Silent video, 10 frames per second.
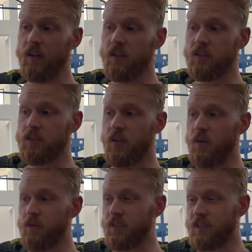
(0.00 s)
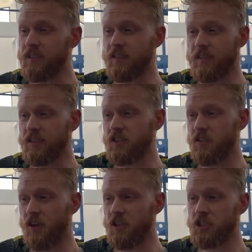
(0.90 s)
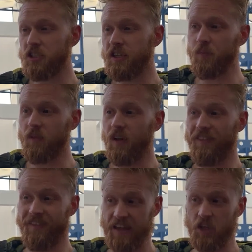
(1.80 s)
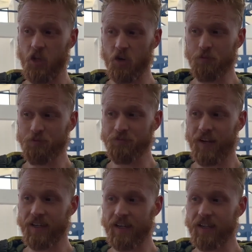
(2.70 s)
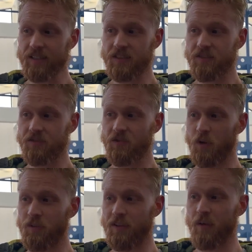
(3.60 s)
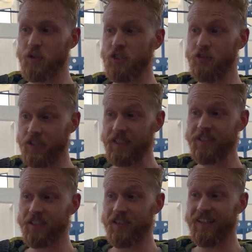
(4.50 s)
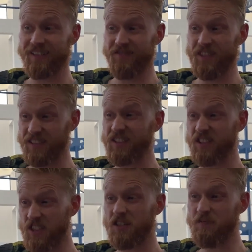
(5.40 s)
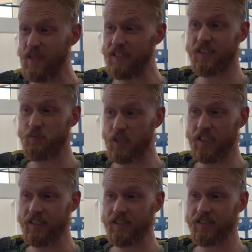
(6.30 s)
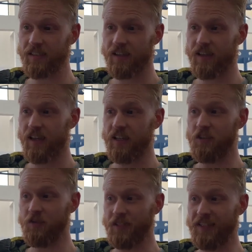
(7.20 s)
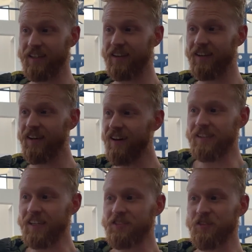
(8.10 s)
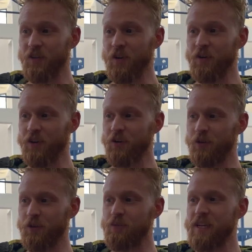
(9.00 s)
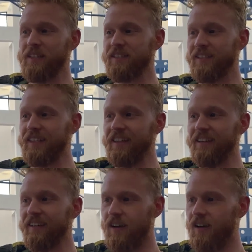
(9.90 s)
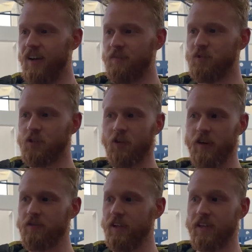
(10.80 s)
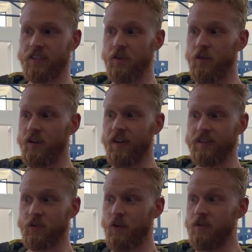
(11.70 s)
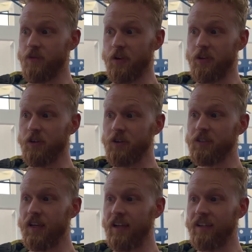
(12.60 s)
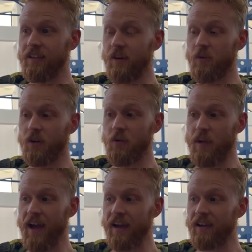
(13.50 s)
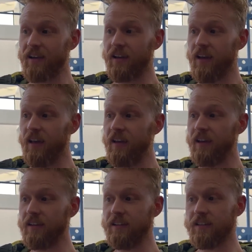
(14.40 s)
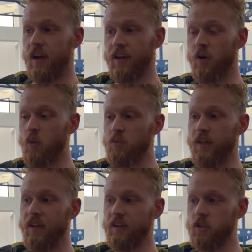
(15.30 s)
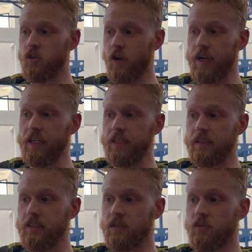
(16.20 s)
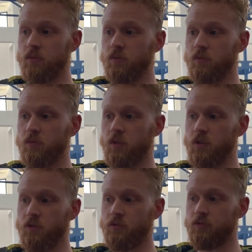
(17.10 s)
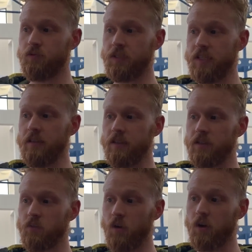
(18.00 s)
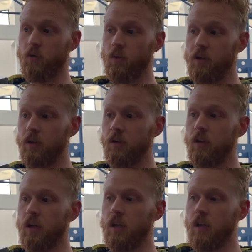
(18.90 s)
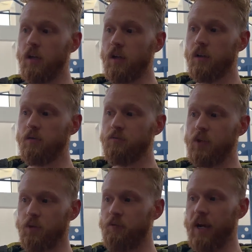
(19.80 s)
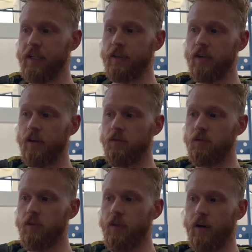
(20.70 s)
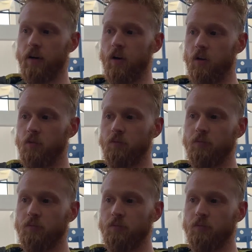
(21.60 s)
So this is largely a thank you, I guess, for the opportunity to get to visit such an amazing place and a unique, lesser known European city. I'm so grateful I got to go there as a 24-year-old, and I want to go back, and I hope that Ukrainians who see this work will be reminded of their home.